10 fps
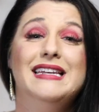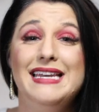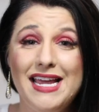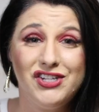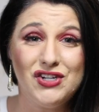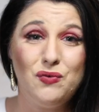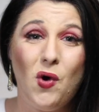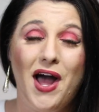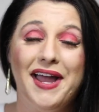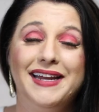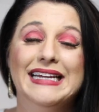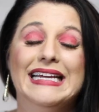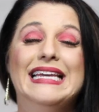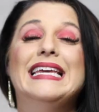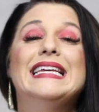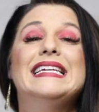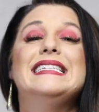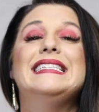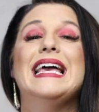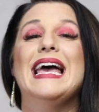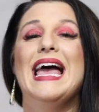nationwide is,